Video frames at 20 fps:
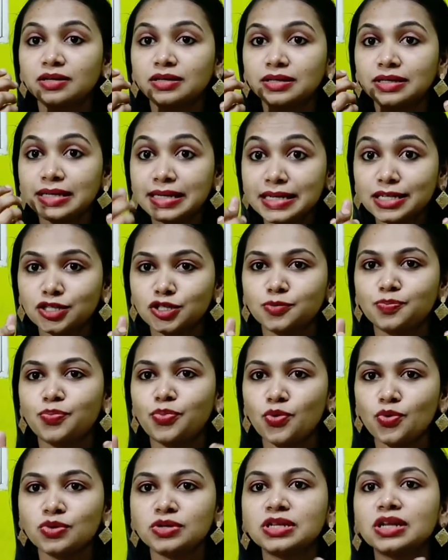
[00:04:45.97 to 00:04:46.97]
a
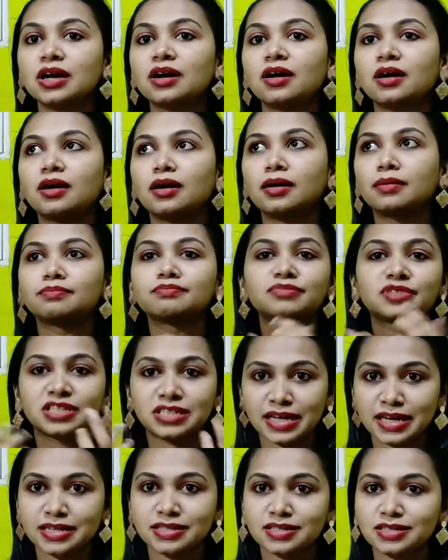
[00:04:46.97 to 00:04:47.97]
teaspoon
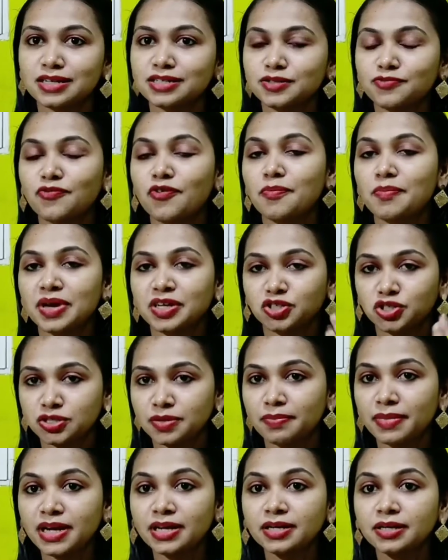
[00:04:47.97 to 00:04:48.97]
size. That's for
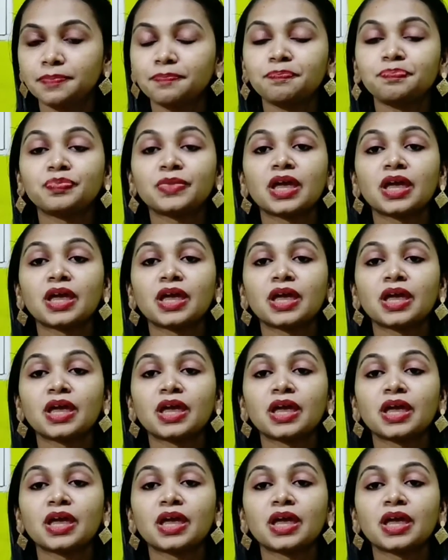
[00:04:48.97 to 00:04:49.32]
measurement.